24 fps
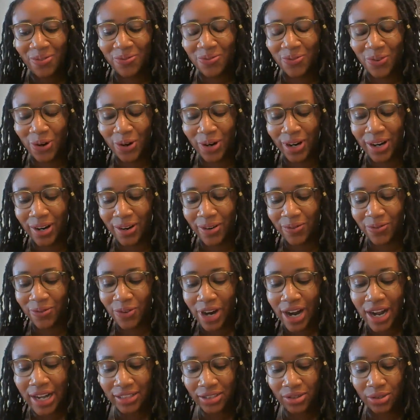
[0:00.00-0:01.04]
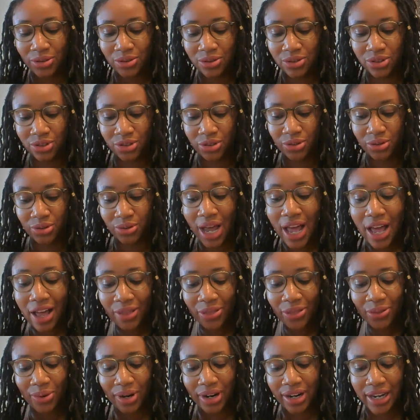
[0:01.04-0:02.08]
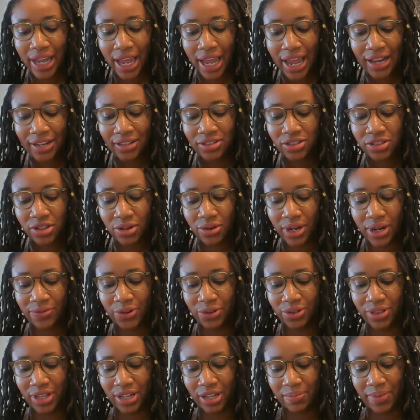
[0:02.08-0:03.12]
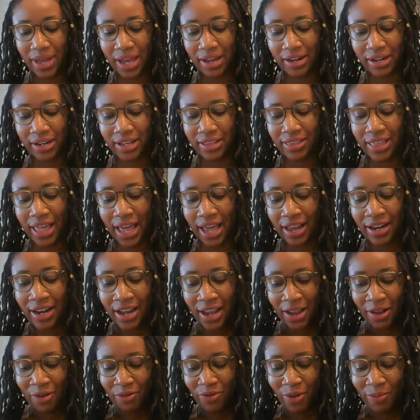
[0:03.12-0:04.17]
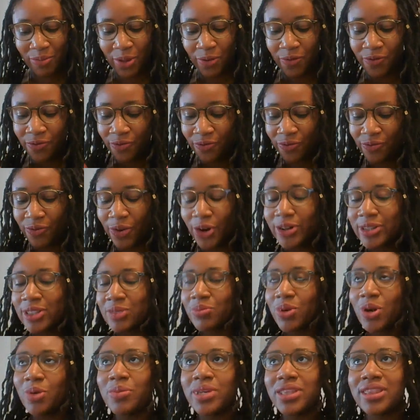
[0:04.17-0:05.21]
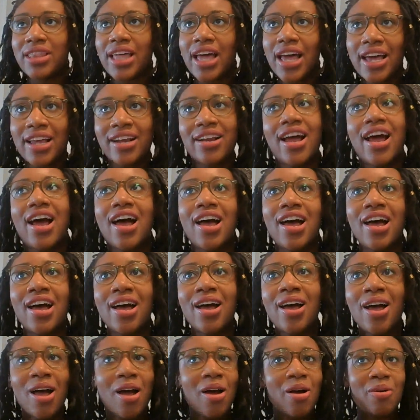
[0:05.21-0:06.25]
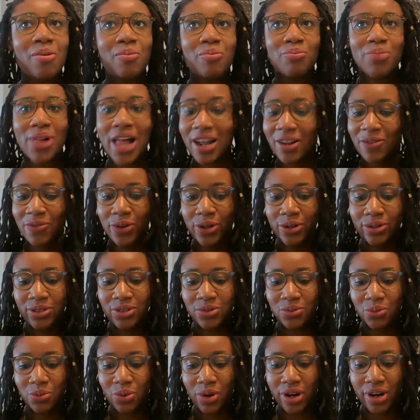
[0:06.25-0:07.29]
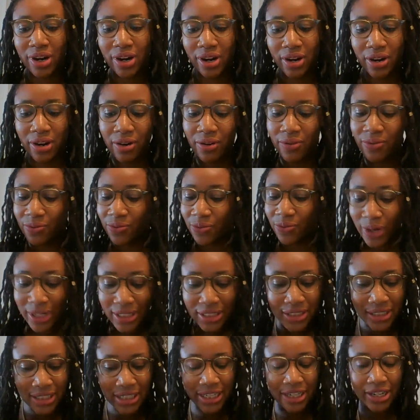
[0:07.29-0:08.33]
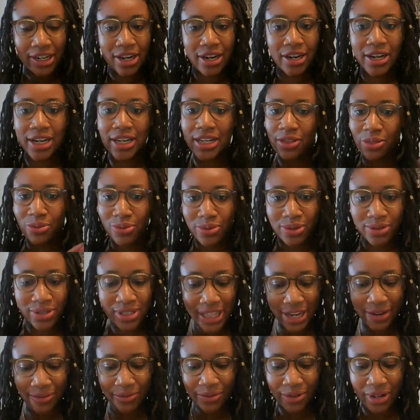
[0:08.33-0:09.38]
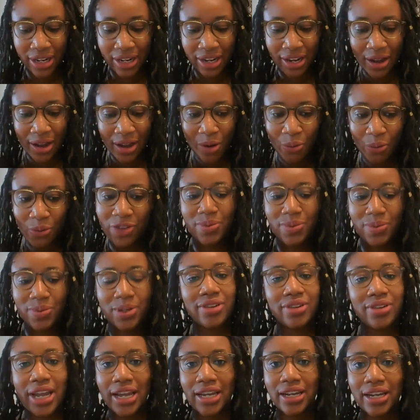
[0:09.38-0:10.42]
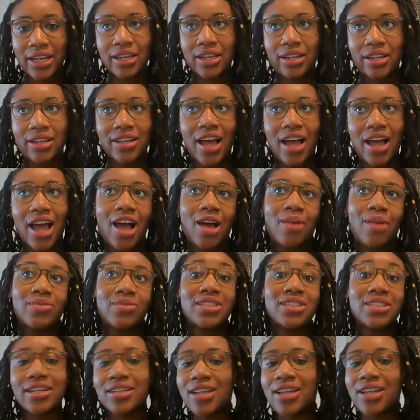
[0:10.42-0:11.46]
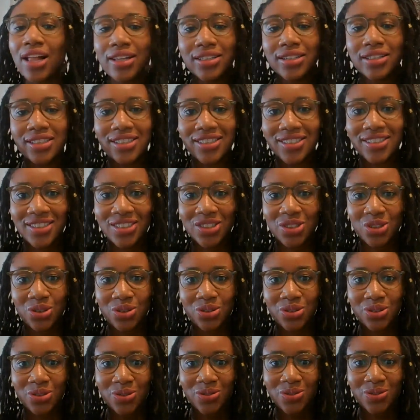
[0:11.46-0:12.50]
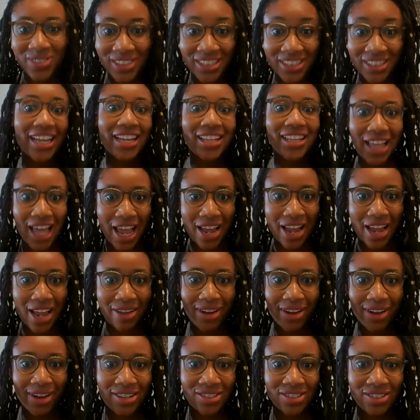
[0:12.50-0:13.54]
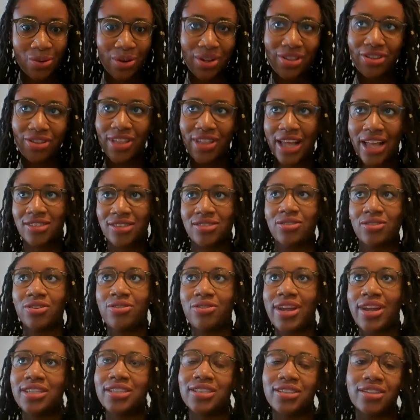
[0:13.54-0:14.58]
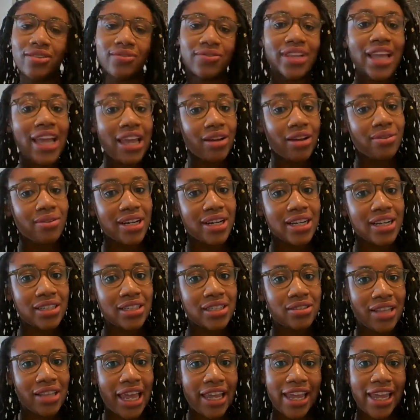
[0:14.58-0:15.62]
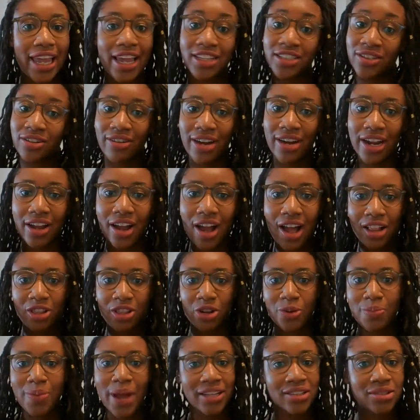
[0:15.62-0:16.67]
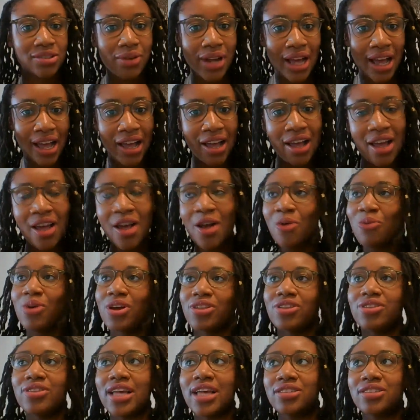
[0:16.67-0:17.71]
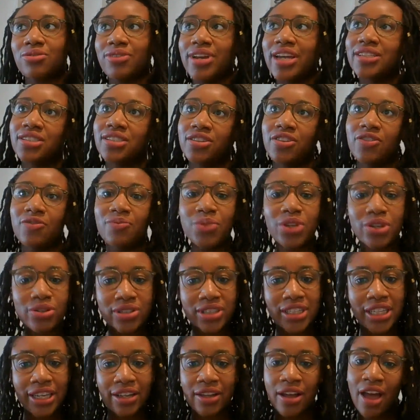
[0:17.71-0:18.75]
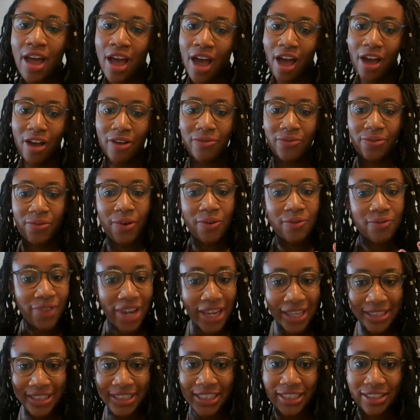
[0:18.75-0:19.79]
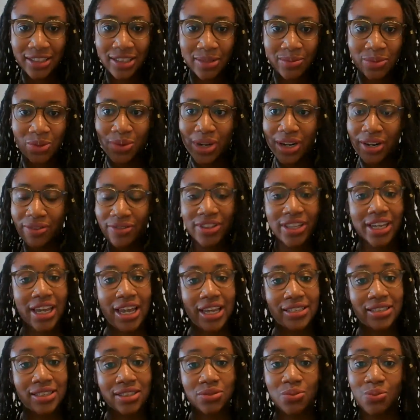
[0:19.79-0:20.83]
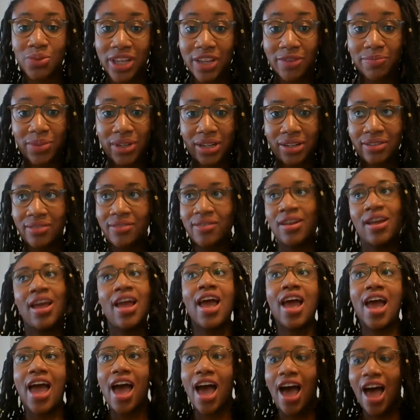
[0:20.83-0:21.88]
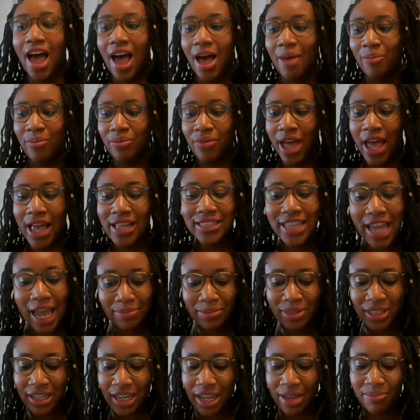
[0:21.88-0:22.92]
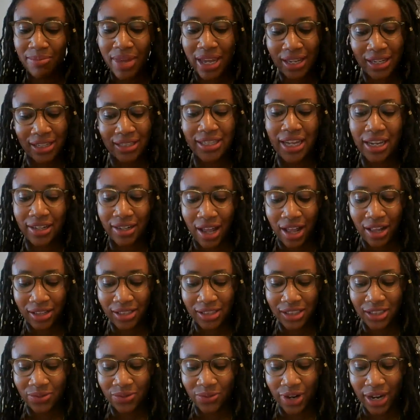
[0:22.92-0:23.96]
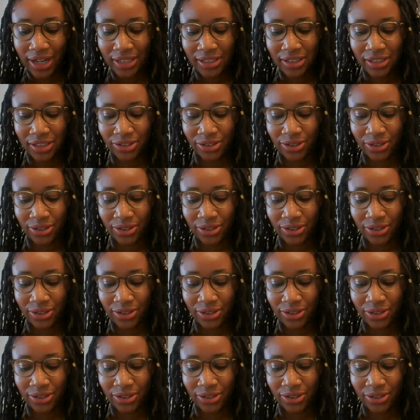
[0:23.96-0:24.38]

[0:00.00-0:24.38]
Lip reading: for us who do health work. And so if you think about it in that, from the first moment that Black folks were forced here through slavery, we've been creating technologies to stay alive, right? So whether that's creation of language, like Haitian Creole or Patois, whether that's creation of music, of faith systems, whatever the case is, we have been adapting and making technologies for us to